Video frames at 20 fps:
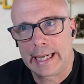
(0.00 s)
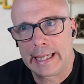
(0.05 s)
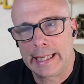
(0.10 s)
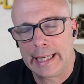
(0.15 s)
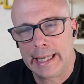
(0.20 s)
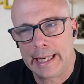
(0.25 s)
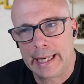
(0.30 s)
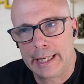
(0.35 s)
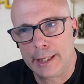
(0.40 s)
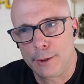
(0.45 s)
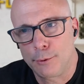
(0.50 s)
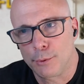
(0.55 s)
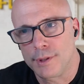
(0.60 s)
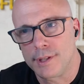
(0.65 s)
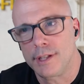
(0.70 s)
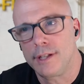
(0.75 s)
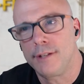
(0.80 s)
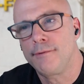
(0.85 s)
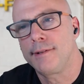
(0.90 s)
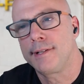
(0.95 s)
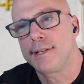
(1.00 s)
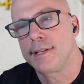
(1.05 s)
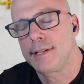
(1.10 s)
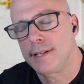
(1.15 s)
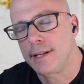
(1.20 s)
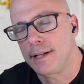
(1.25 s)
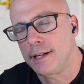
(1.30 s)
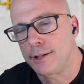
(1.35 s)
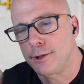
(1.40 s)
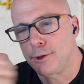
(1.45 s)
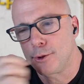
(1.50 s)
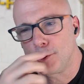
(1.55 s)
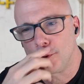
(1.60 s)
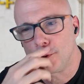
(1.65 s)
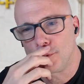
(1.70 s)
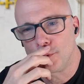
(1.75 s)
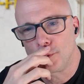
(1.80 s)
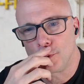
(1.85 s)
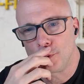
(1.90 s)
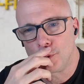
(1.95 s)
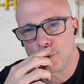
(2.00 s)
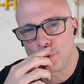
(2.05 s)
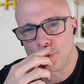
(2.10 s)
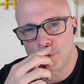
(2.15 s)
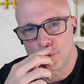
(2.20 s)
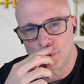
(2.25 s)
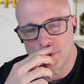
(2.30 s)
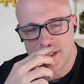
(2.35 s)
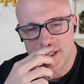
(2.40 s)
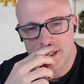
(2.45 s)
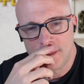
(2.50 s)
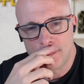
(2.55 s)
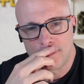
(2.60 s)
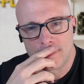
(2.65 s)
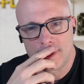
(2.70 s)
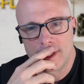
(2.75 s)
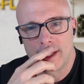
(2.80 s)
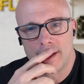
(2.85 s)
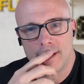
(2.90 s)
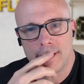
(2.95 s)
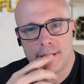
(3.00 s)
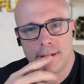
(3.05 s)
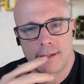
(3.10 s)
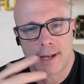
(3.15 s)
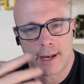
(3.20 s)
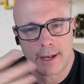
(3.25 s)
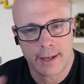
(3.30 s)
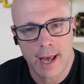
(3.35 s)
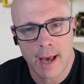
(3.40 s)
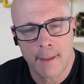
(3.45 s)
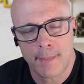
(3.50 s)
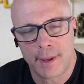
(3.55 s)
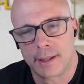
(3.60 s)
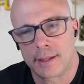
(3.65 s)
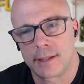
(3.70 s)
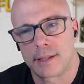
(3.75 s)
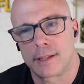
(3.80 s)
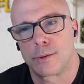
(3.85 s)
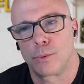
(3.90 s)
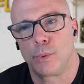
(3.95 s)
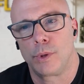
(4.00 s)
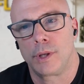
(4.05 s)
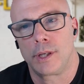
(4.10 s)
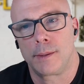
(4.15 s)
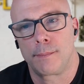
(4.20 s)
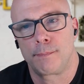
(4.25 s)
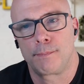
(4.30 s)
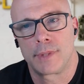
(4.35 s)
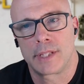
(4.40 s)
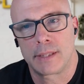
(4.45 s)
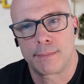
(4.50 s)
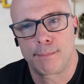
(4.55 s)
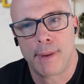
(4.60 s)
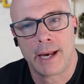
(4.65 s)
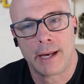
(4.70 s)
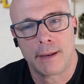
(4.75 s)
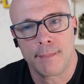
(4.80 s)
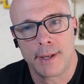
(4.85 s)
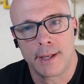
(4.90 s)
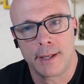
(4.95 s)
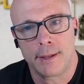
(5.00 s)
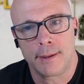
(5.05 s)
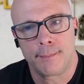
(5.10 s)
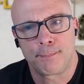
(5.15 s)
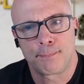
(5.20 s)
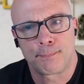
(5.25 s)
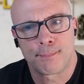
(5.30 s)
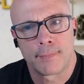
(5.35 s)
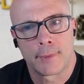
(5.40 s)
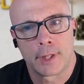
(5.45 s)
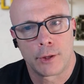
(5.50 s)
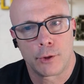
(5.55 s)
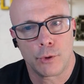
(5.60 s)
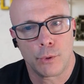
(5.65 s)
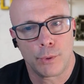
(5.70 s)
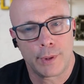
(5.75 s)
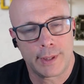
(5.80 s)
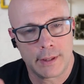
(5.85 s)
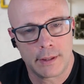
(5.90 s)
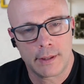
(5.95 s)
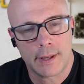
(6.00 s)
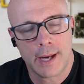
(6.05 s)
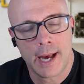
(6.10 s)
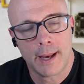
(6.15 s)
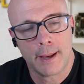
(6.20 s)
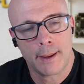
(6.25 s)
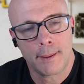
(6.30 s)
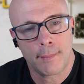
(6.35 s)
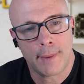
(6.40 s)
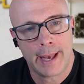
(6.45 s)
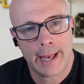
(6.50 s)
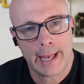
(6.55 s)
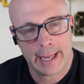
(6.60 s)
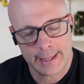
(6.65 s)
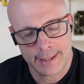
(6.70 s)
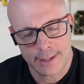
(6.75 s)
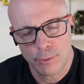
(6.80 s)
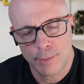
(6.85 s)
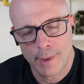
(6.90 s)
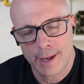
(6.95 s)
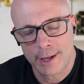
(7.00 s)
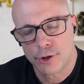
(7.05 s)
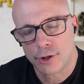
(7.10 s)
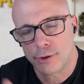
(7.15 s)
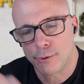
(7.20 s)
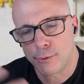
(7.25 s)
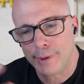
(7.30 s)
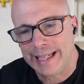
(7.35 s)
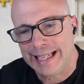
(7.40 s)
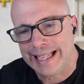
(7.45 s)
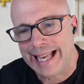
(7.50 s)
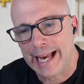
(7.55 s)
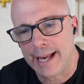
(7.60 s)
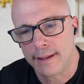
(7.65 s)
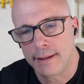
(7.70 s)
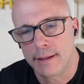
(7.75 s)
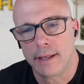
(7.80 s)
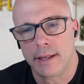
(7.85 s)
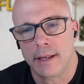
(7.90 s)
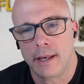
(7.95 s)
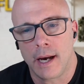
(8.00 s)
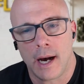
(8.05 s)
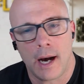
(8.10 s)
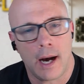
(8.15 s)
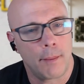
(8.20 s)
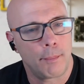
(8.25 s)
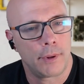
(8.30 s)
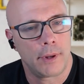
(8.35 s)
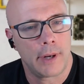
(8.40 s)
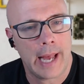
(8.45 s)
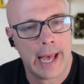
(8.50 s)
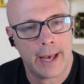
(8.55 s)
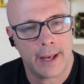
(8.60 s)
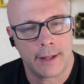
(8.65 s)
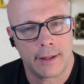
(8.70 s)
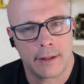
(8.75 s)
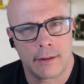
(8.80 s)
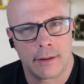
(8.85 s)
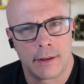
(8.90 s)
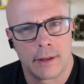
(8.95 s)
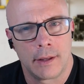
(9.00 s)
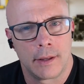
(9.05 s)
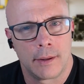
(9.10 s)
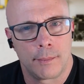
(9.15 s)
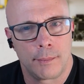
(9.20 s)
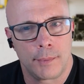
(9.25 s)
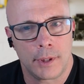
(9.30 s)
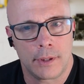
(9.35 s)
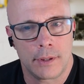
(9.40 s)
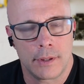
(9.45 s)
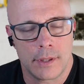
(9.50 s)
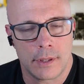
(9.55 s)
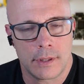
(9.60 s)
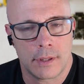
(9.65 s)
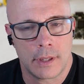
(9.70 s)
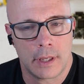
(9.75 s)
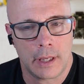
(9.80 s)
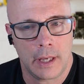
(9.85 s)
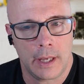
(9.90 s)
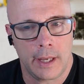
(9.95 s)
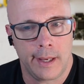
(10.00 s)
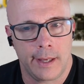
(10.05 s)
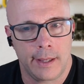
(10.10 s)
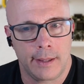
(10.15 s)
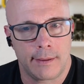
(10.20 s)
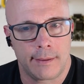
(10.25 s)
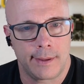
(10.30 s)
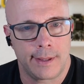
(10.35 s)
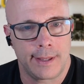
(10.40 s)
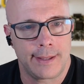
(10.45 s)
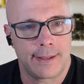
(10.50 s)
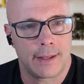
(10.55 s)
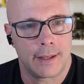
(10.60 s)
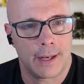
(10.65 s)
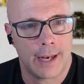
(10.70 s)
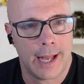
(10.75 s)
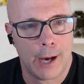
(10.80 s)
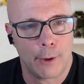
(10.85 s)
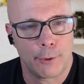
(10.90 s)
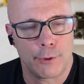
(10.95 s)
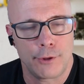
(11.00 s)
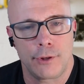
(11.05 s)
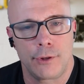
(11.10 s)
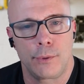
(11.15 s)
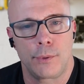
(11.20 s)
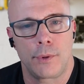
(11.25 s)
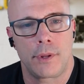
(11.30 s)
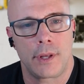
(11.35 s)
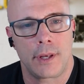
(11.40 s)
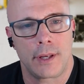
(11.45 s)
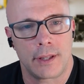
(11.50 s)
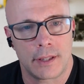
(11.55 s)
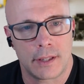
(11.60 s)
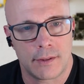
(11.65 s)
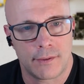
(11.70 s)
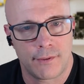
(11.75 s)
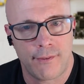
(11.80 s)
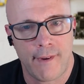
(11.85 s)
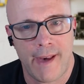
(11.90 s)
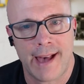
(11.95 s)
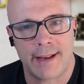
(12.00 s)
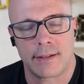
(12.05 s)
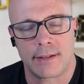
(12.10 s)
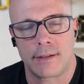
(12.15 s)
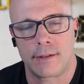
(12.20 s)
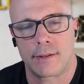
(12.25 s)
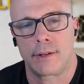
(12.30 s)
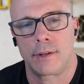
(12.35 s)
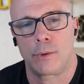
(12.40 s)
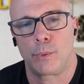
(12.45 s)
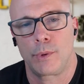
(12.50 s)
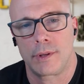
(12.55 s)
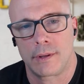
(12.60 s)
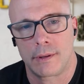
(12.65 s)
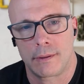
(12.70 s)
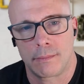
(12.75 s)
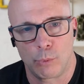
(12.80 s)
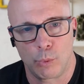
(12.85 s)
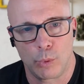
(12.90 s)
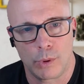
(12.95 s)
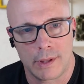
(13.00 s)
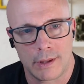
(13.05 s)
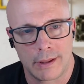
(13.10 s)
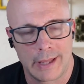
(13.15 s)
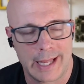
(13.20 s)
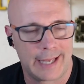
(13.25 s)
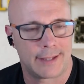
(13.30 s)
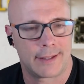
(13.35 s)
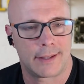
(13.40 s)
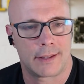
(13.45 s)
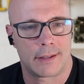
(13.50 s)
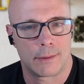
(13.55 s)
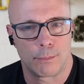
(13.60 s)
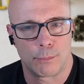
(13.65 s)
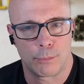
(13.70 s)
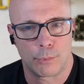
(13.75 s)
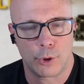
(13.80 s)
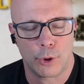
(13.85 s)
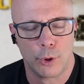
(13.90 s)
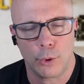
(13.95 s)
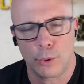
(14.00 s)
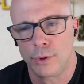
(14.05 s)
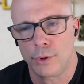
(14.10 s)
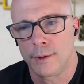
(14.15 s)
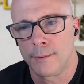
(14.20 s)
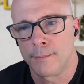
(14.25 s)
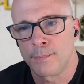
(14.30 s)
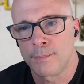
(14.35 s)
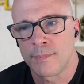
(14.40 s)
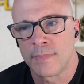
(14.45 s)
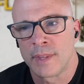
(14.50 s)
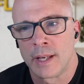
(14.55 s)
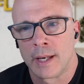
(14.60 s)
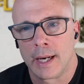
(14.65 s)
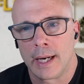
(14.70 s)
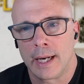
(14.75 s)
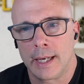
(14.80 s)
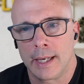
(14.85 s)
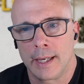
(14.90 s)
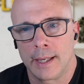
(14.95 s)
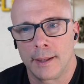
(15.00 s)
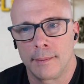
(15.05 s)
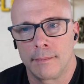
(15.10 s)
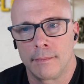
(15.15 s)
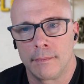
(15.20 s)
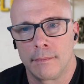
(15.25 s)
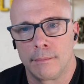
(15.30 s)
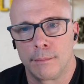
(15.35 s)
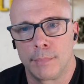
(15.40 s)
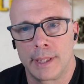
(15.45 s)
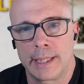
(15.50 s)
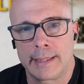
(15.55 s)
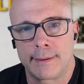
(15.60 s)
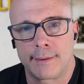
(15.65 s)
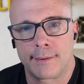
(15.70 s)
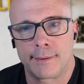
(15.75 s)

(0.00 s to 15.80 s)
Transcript: it was interesting to see the dynamics where Specman, at the time, as you mentioned, really had the upper hand, because it allowed to do things faster with less code. But